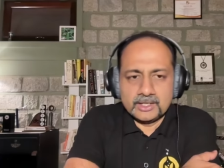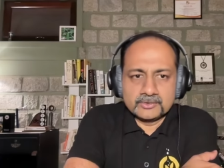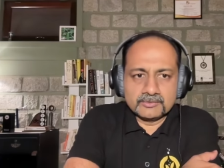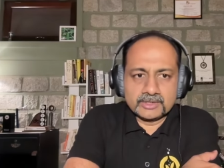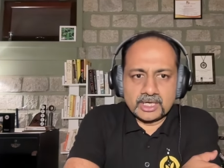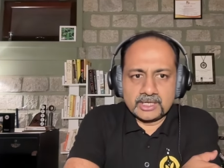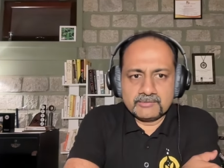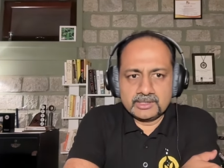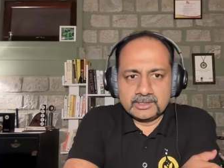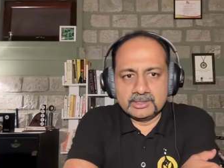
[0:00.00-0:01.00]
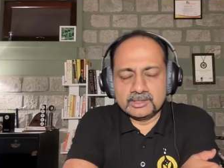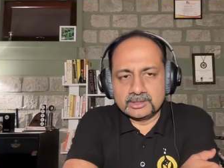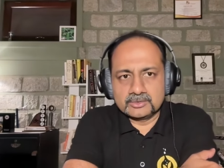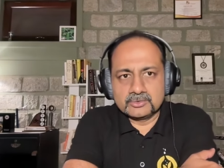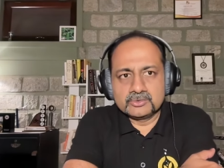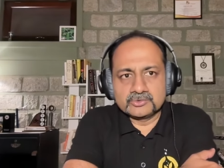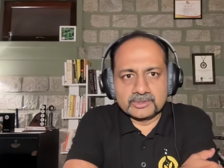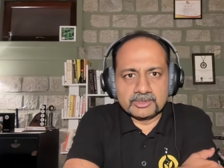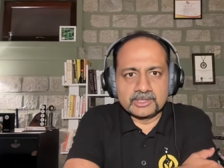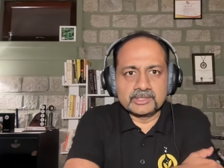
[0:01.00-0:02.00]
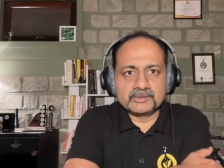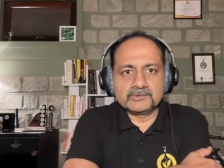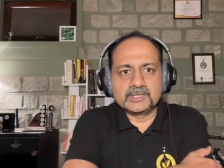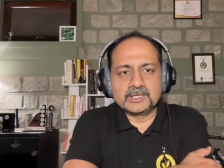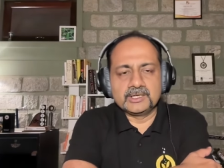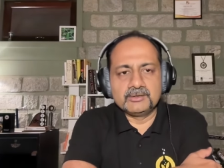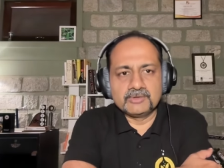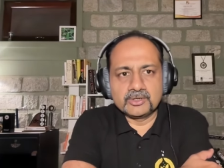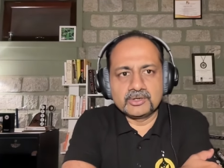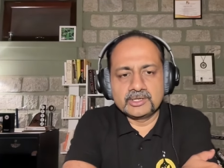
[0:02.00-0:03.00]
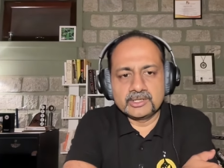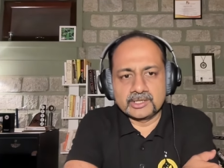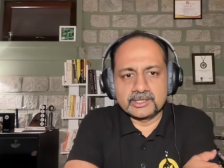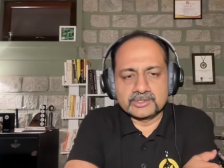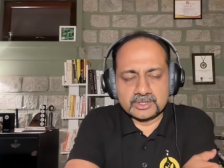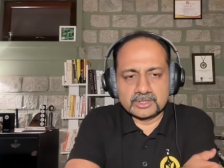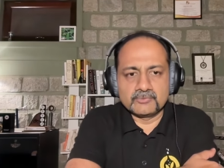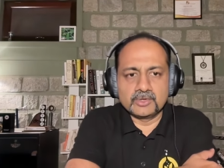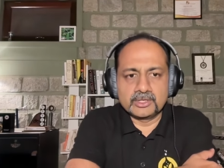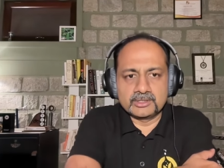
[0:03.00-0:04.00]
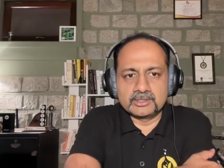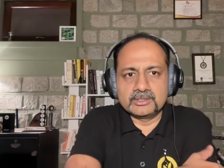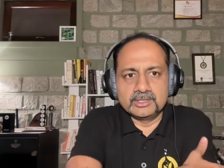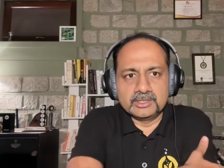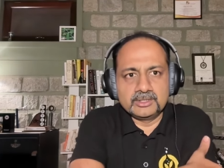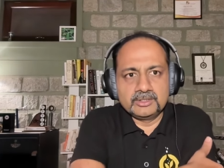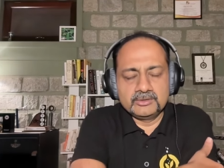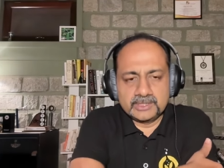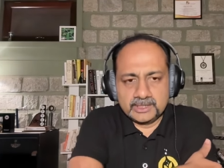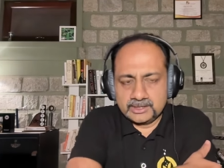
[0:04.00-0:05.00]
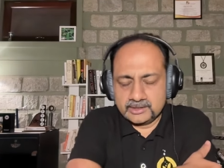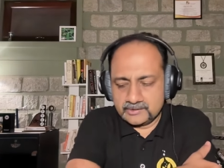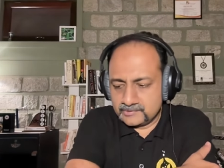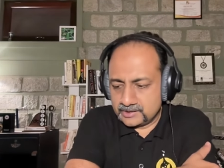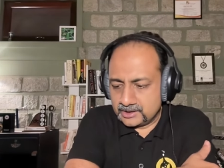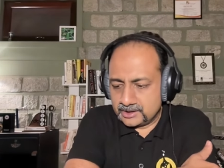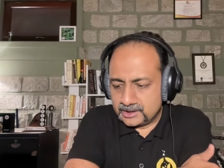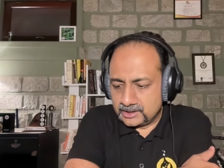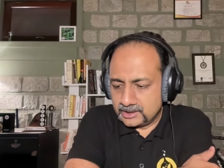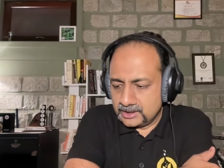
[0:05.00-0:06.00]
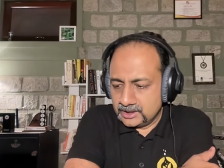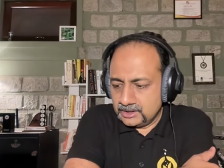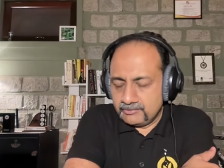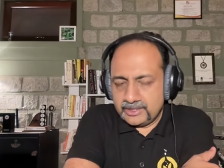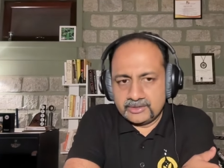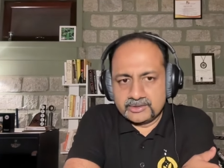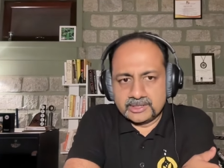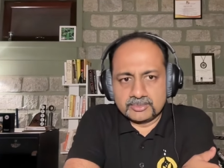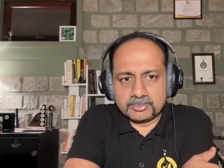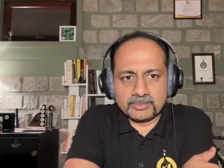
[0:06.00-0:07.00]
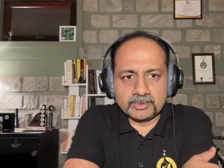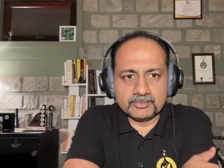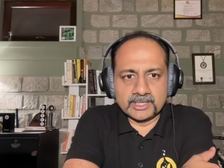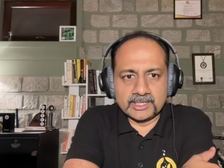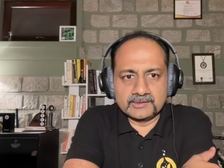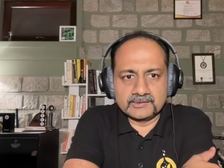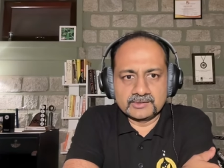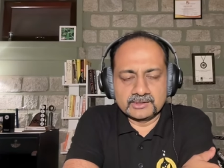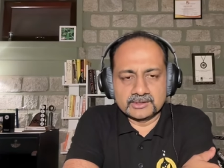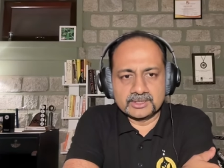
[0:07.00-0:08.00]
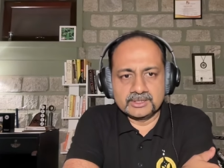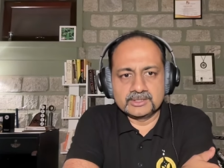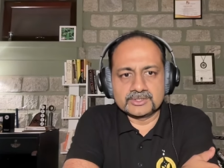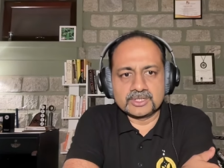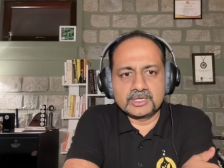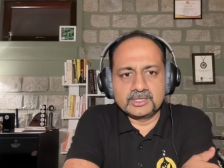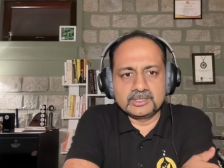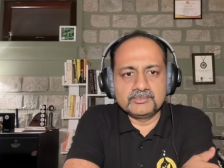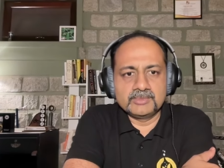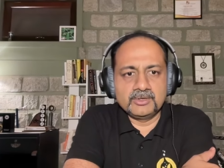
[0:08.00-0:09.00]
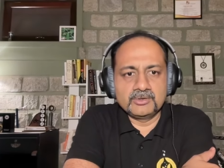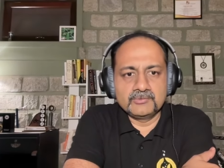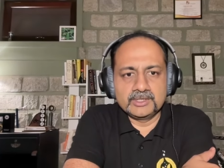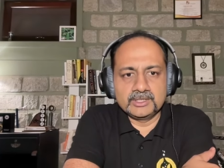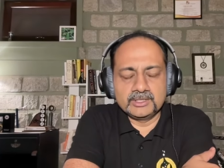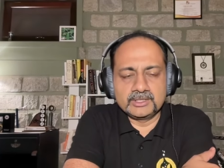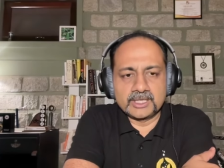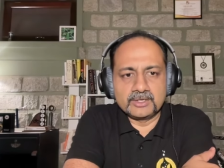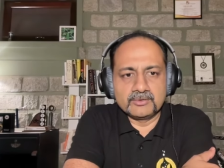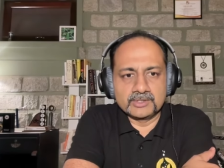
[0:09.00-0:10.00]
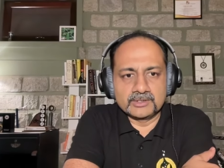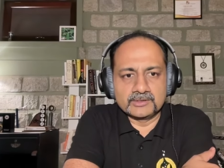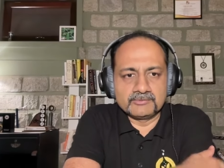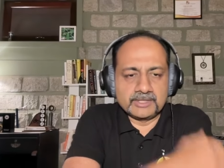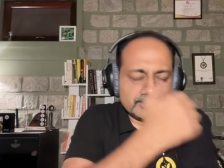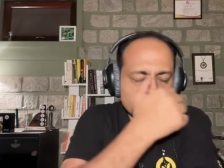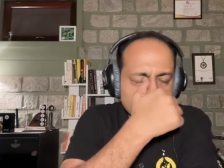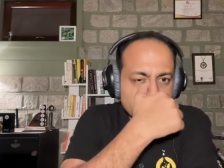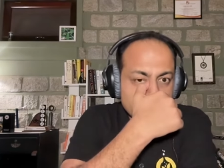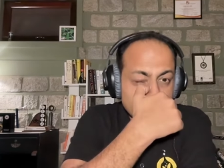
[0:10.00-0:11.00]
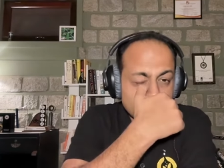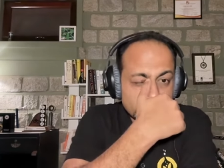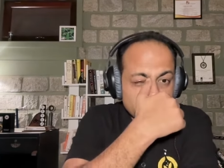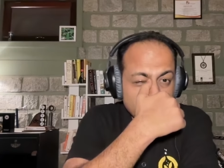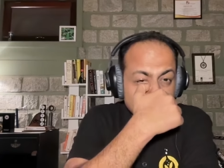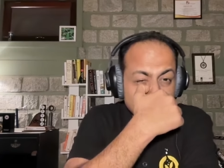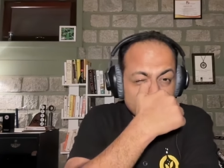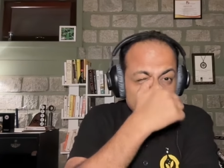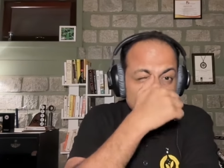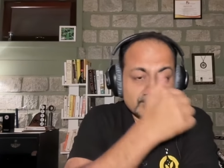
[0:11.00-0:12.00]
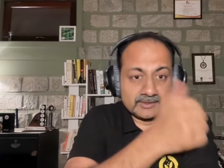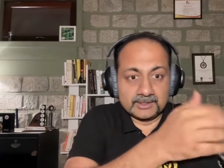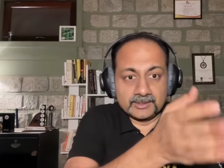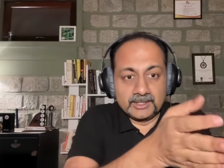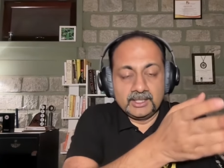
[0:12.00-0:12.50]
So we are not even through to summer, like you said, and we are already running short of water. Do you think it is? Where do you think the problem lies in the short term? How do we tide over this? Where really is the problem? Because there's a